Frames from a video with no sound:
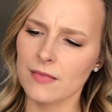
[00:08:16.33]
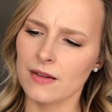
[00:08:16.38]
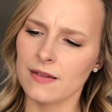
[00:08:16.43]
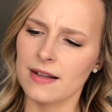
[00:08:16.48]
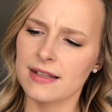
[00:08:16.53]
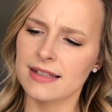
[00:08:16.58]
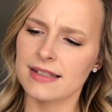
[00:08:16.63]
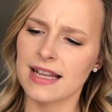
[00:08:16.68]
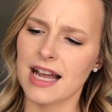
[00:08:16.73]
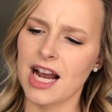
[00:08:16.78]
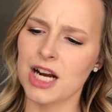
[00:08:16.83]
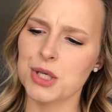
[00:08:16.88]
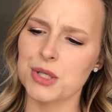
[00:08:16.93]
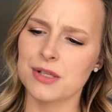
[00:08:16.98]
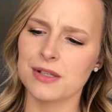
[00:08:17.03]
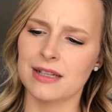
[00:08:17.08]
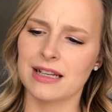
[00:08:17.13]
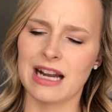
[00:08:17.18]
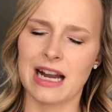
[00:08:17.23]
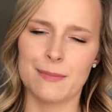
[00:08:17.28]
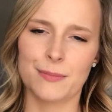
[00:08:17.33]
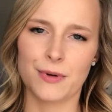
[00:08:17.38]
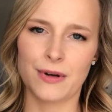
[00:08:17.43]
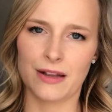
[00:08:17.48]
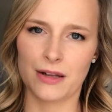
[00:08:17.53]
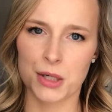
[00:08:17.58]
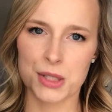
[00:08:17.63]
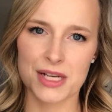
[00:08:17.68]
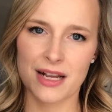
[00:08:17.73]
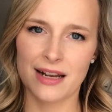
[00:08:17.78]
This is actually
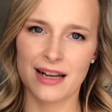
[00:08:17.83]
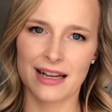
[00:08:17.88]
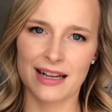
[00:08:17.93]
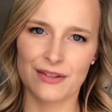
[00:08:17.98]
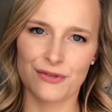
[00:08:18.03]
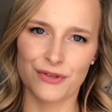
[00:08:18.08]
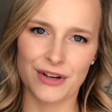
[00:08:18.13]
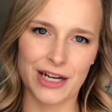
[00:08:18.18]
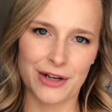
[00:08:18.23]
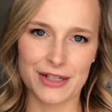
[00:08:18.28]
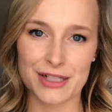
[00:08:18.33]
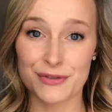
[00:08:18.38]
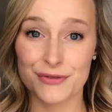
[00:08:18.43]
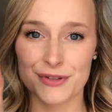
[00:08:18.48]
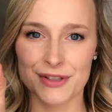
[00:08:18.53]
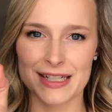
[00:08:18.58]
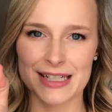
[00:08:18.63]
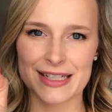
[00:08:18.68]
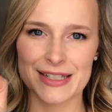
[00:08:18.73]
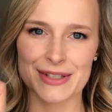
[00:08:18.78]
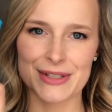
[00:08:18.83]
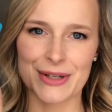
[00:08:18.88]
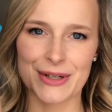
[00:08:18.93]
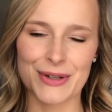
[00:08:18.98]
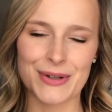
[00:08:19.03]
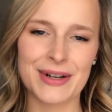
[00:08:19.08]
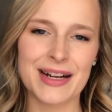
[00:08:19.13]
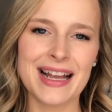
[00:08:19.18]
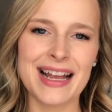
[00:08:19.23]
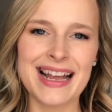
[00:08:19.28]
hypoallergenic and fragrance-free,
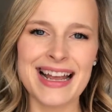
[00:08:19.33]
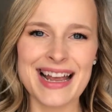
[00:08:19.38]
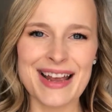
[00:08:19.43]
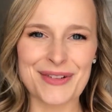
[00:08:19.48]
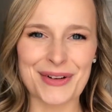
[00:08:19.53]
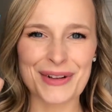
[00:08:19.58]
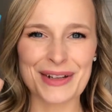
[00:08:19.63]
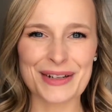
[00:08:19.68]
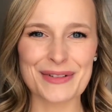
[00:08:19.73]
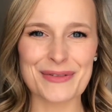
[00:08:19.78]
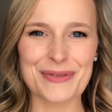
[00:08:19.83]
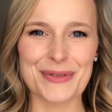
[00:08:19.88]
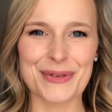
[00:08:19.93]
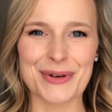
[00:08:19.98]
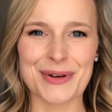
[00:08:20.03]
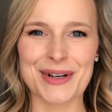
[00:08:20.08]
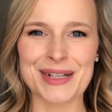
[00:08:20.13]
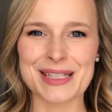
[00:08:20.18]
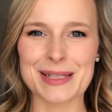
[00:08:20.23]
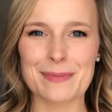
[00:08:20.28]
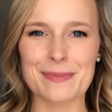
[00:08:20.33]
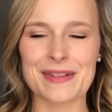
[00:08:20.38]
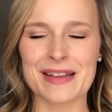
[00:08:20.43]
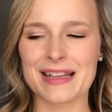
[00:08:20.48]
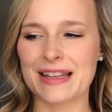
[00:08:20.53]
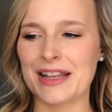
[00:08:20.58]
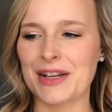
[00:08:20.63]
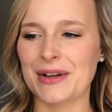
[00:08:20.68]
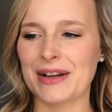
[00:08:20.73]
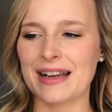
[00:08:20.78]
so if you're looking for something
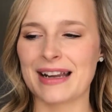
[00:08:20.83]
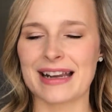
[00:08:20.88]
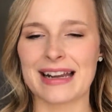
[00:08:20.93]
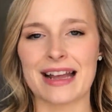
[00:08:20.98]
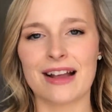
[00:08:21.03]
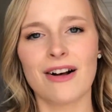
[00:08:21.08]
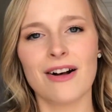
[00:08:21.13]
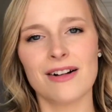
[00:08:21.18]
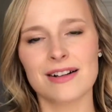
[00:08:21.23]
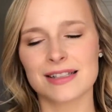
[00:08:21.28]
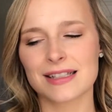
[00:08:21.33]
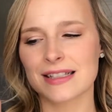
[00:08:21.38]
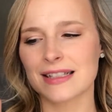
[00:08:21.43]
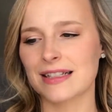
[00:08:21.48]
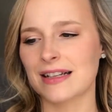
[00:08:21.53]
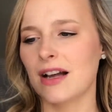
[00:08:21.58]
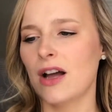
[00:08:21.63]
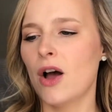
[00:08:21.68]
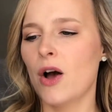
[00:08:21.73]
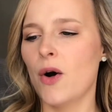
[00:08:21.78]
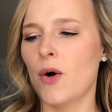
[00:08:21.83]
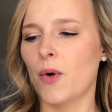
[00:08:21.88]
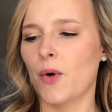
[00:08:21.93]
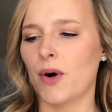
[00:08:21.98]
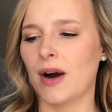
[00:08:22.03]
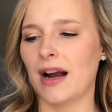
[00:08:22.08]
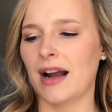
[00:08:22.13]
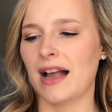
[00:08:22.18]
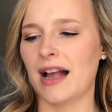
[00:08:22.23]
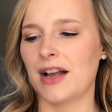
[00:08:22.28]
that you can get at Ulta
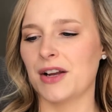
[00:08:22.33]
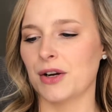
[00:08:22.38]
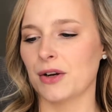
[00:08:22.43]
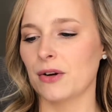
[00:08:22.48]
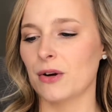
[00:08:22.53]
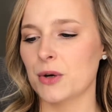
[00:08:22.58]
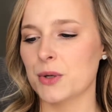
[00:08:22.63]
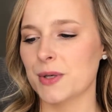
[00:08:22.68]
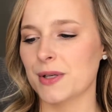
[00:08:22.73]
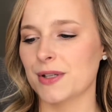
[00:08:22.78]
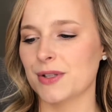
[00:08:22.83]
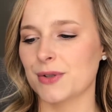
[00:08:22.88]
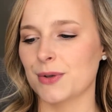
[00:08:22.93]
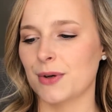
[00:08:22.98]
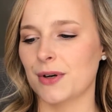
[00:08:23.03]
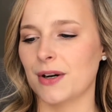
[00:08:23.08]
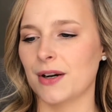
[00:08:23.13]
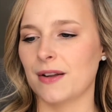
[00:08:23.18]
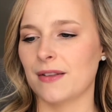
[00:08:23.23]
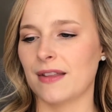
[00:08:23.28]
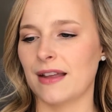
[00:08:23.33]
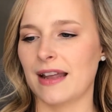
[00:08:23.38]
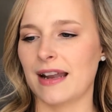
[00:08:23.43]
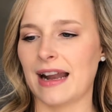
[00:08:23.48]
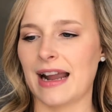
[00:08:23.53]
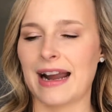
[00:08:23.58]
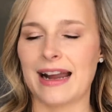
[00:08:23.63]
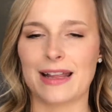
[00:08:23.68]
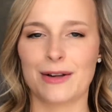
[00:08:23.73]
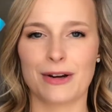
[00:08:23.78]
or at your grocery store, then
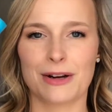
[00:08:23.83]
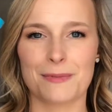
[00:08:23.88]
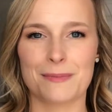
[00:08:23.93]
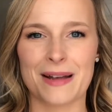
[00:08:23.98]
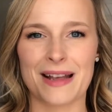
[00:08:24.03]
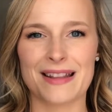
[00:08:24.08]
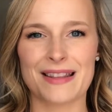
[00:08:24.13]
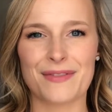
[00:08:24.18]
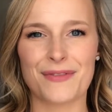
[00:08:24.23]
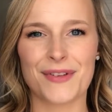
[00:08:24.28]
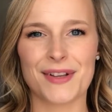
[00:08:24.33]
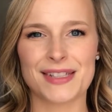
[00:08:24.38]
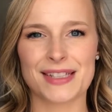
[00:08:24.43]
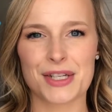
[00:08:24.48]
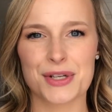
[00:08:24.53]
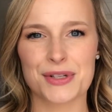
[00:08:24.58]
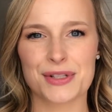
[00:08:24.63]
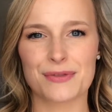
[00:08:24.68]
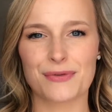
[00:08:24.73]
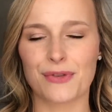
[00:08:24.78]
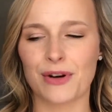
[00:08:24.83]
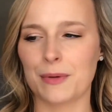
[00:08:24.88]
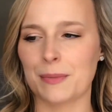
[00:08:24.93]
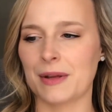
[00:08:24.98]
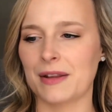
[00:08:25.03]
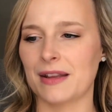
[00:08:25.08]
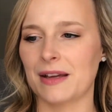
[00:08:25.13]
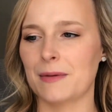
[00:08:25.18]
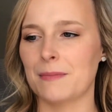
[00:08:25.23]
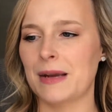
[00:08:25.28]
I highly recommend the Physicians
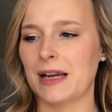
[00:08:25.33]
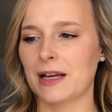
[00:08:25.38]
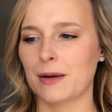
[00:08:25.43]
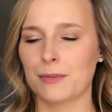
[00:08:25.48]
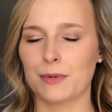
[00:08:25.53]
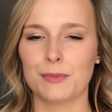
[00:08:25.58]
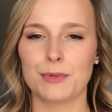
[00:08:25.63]
Formula Makeup